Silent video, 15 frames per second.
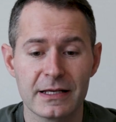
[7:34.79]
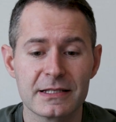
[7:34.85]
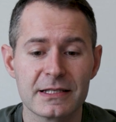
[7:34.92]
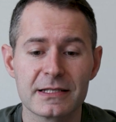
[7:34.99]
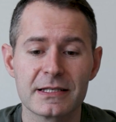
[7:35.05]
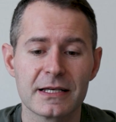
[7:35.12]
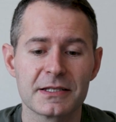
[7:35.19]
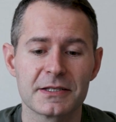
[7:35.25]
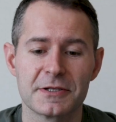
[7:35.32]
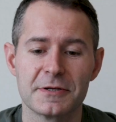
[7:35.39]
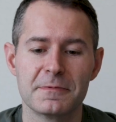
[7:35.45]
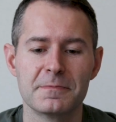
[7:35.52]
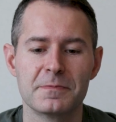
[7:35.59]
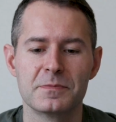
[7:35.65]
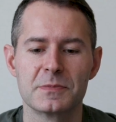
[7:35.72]

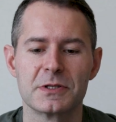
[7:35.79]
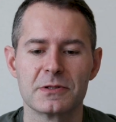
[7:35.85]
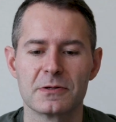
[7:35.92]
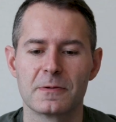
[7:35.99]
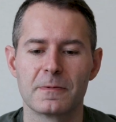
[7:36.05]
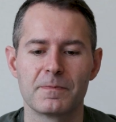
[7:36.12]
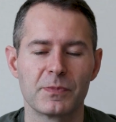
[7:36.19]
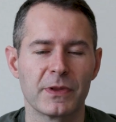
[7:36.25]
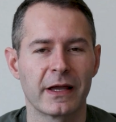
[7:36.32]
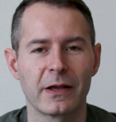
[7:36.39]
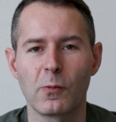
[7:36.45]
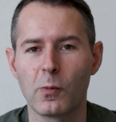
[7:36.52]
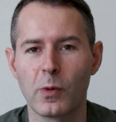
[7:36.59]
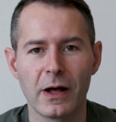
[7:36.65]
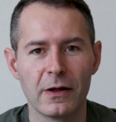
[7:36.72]
systems
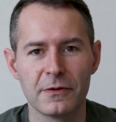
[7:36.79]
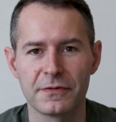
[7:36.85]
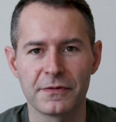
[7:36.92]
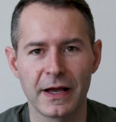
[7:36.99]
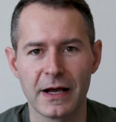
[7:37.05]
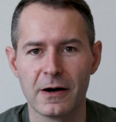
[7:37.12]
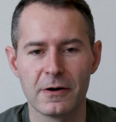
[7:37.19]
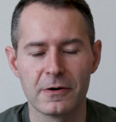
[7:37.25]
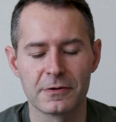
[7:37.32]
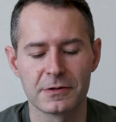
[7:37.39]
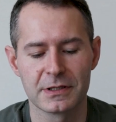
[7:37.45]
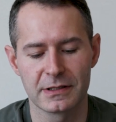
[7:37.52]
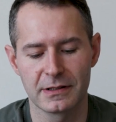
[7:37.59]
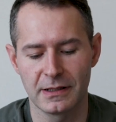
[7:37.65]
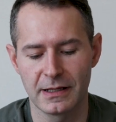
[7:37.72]
like
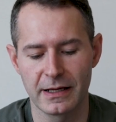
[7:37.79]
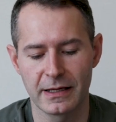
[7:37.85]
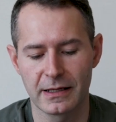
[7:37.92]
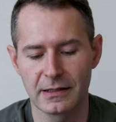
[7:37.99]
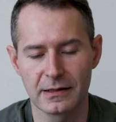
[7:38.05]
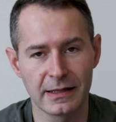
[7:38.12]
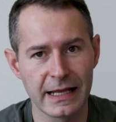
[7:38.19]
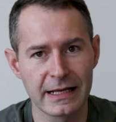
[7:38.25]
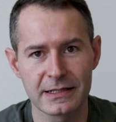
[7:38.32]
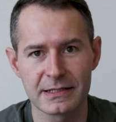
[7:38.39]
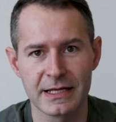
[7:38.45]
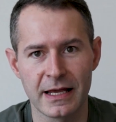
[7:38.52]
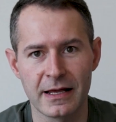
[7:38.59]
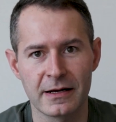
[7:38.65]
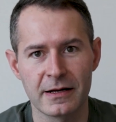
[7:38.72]
Well-Found, like
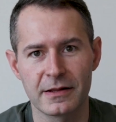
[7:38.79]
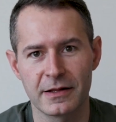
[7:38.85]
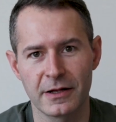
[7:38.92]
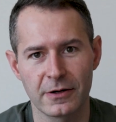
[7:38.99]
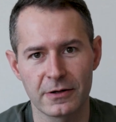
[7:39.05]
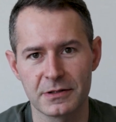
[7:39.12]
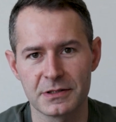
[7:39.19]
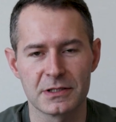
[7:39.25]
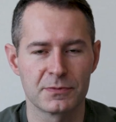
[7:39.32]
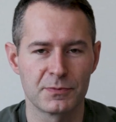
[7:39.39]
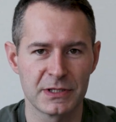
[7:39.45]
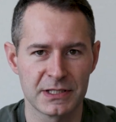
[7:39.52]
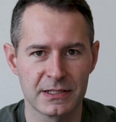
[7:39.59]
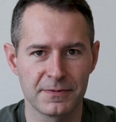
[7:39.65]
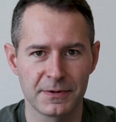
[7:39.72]
LinkedIn, that are
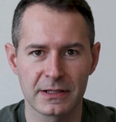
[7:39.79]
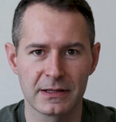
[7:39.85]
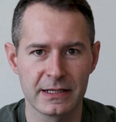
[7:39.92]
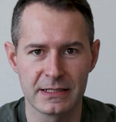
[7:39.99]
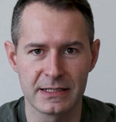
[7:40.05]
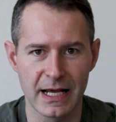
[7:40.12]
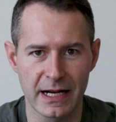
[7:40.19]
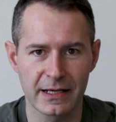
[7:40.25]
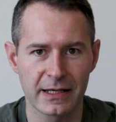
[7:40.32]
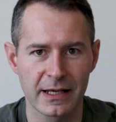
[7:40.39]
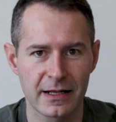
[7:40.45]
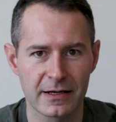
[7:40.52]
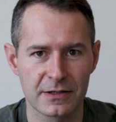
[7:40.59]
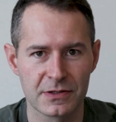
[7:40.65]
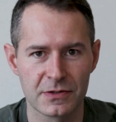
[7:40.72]
specifically
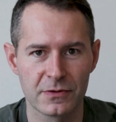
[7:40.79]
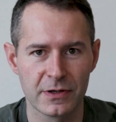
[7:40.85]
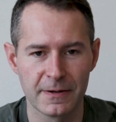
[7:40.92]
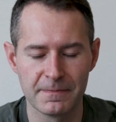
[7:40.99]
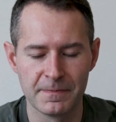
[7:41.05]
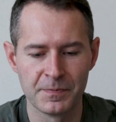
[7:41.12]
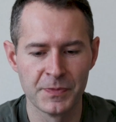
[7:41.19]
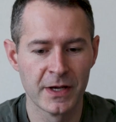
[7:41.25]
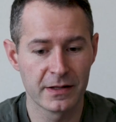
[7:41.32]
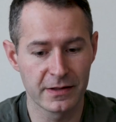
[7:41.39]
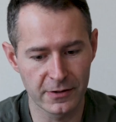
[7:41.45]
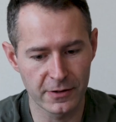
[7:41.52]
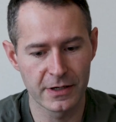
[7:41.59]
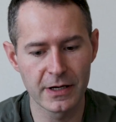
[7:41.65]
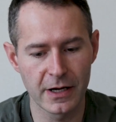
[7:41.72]
dedicated to it,
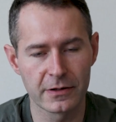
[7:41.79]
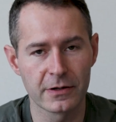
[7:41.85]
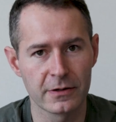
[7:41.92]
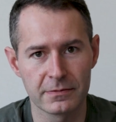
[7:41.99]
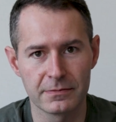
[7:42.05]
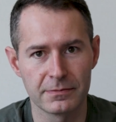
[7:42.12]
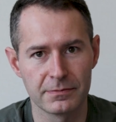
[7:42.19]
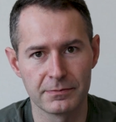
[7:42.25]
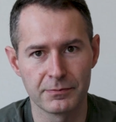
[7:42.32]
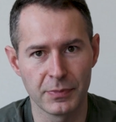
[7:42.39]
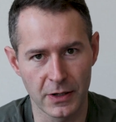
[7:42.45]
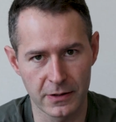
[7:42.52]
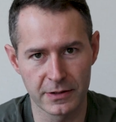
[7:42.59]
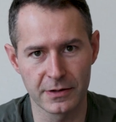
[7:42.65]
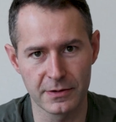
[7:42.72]
they're another
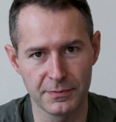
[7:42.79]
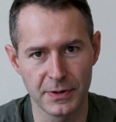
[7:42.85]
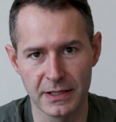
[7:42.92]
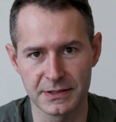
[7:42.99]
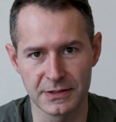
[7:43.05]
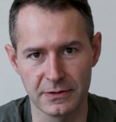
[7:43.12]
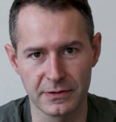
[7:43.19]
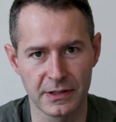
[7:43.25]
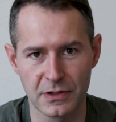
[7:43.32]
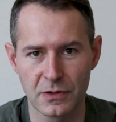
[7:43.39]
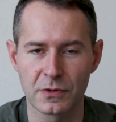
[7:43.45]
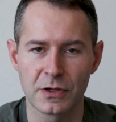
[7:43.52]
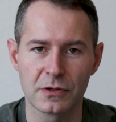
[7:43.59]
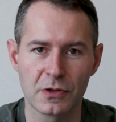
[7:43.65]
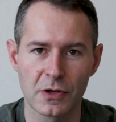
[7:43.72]
part of the puzzle, that
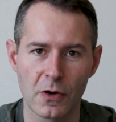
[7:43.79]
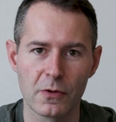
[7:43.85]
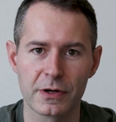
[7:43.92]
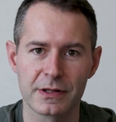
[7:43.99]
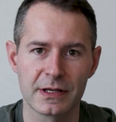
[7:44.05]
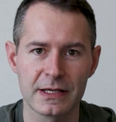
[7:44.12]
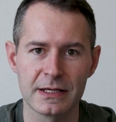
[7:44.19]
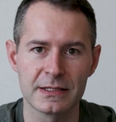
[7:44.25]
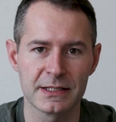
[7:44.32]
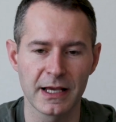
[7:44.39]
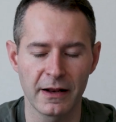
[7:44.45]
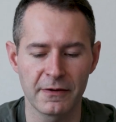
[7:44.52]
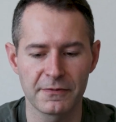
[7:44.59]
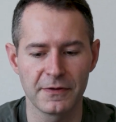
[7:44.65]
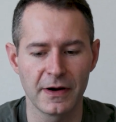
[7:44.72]
you could go to these
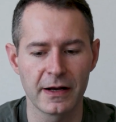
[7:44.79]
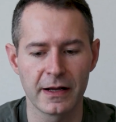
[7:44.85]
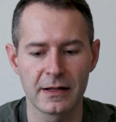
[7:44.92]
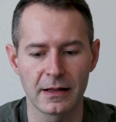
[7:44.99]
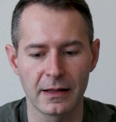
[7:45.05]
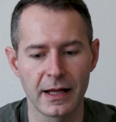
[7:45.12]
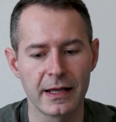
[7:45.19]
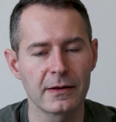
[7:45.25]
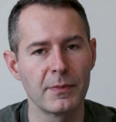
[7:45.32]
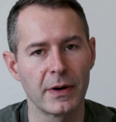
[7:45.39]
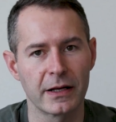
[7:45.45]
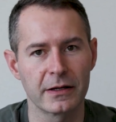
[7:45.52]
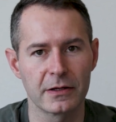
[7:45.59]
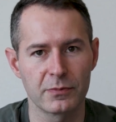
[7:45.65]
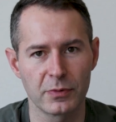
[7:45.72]
and find
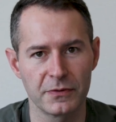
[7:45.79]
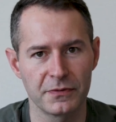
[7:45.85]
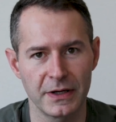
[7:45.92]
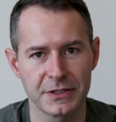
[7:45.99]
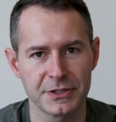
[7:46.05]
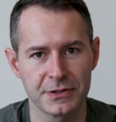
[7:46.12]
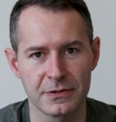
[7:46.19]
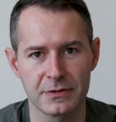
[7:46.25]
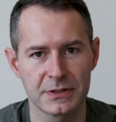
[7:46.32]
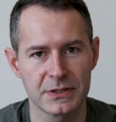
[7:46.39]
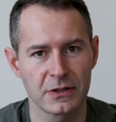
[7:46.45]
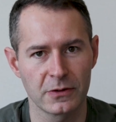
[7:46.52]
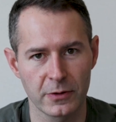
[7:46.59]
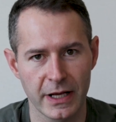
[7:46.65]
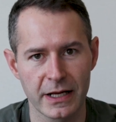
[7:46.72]
like-minded professionals
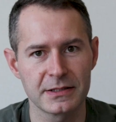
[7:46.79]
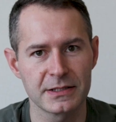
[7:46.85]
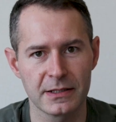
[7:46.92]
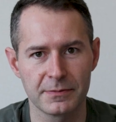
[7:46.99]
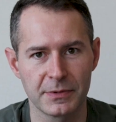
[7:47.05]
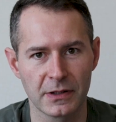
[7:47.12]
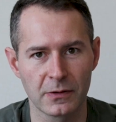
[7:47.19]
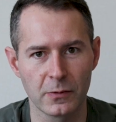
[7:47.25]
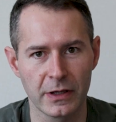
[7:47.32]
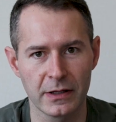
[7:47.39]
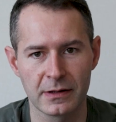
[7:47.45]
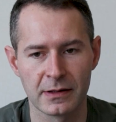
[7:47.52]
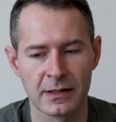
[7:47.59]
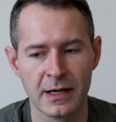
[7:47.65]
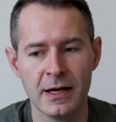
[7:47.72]
to create something
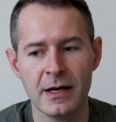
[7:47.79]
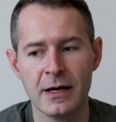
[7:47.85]
with,